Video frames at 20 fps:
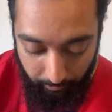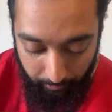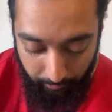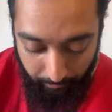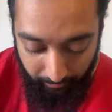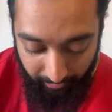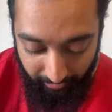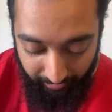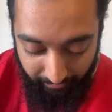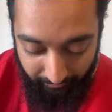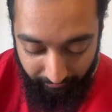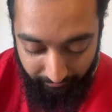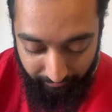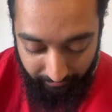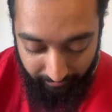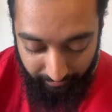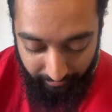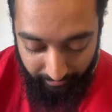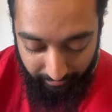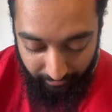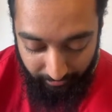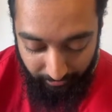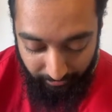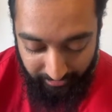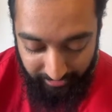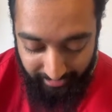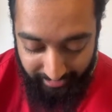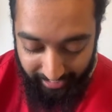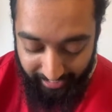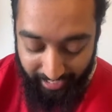But
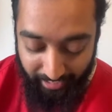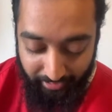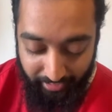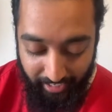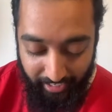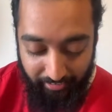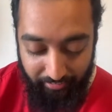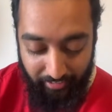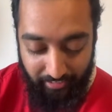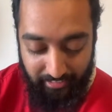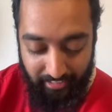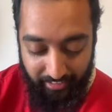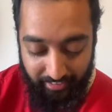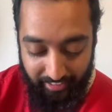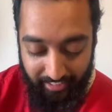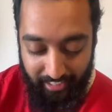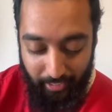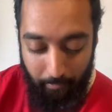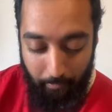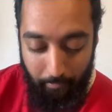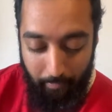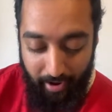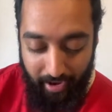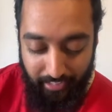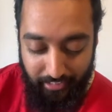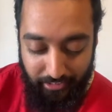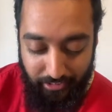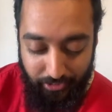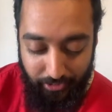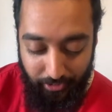does it take out the air defense? I think it
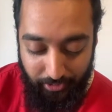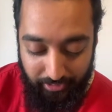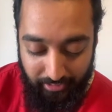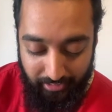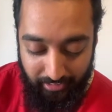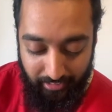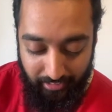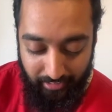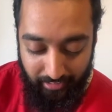might just.